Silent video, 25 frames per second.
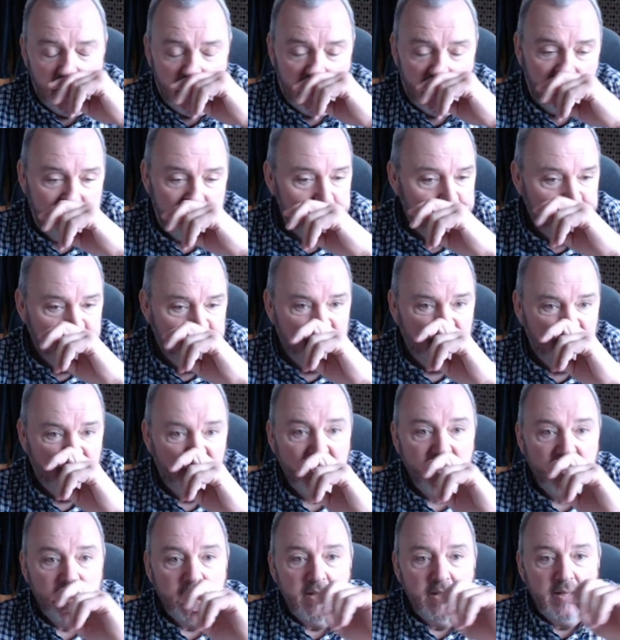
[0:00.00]
Um,
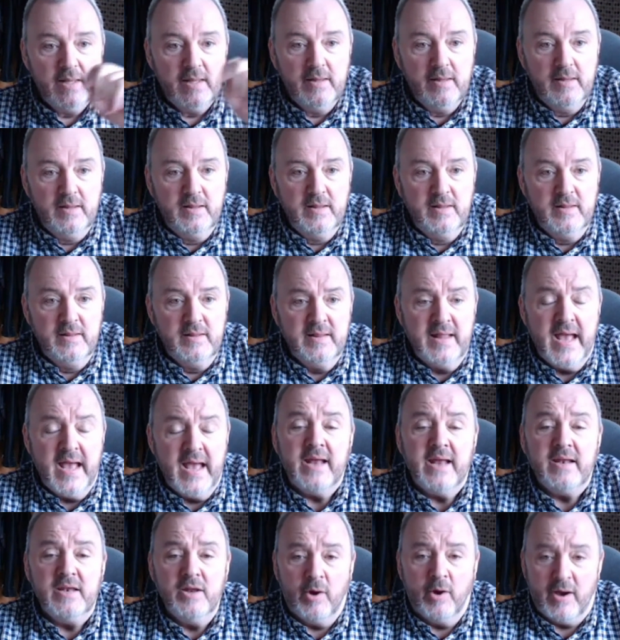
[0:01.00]

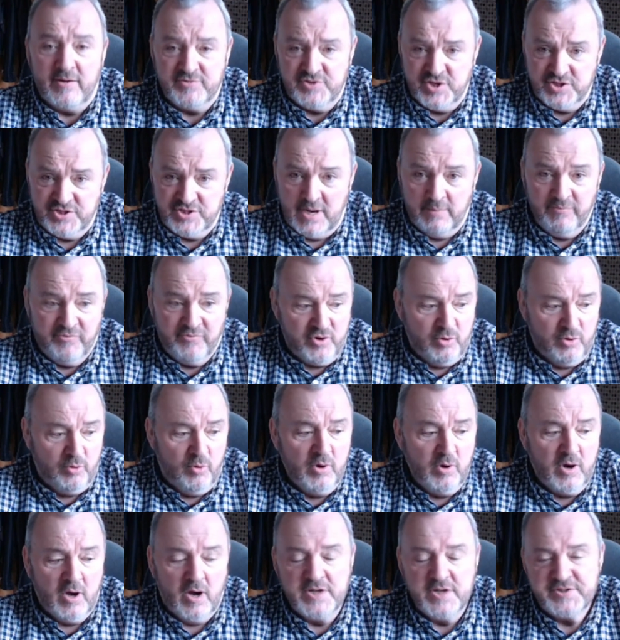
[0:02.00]
then you had to jump through
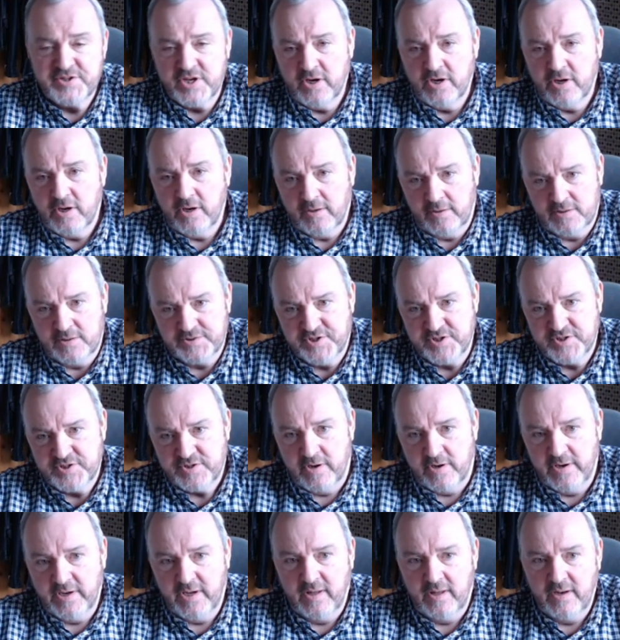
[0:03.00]
all kinds of hurdles to
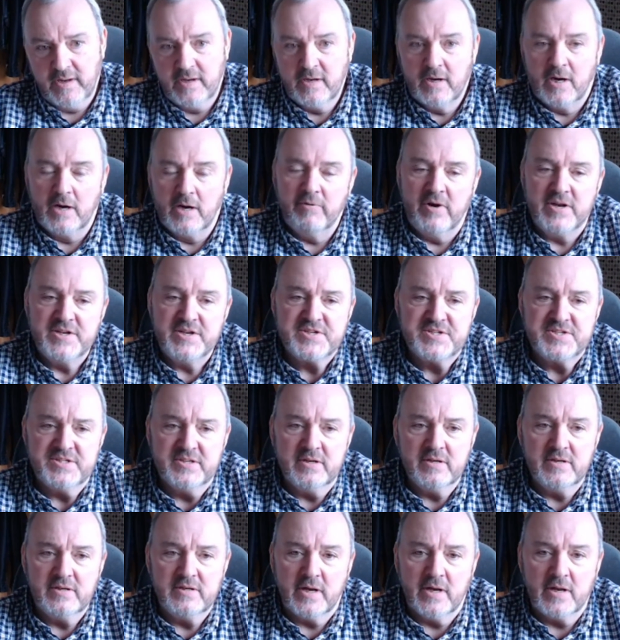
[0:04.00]
try and get the car
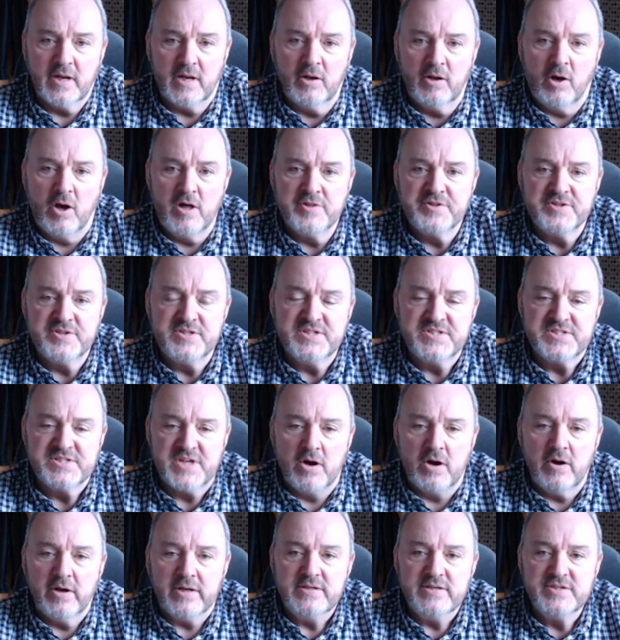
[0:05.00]
registered, and a lot of the
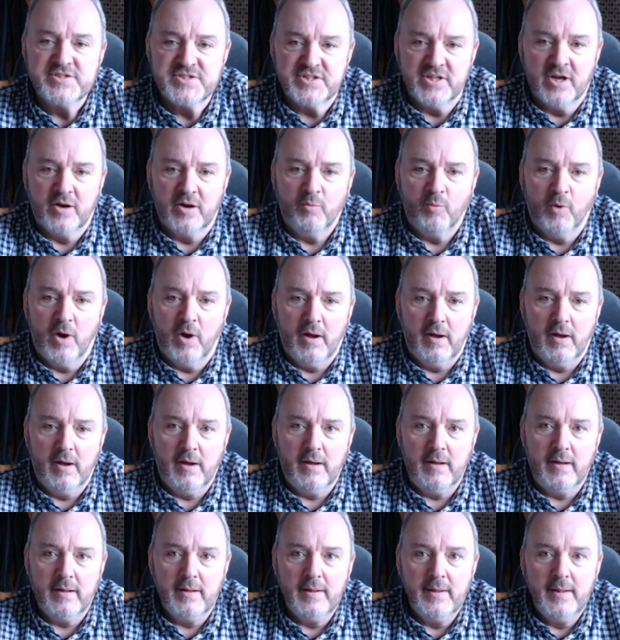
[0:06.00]
designs that
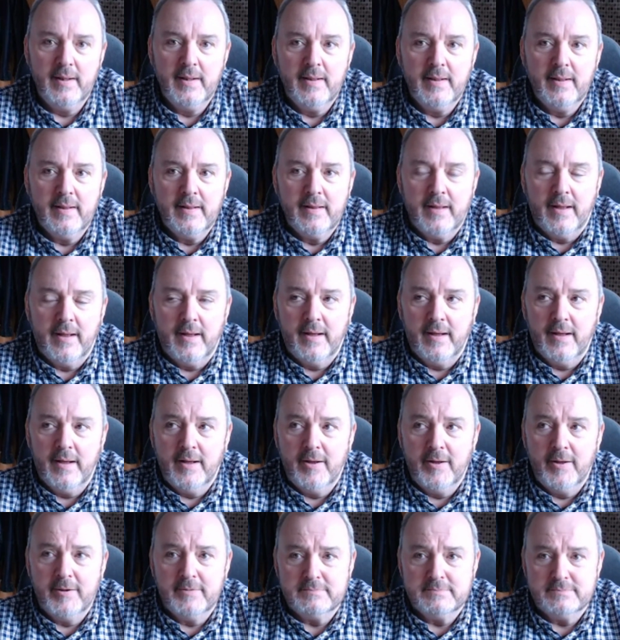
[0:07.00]
were
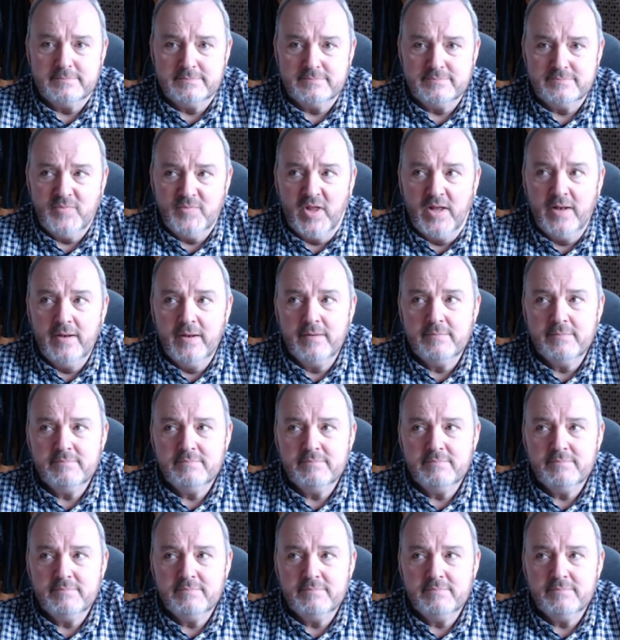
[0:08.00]
um,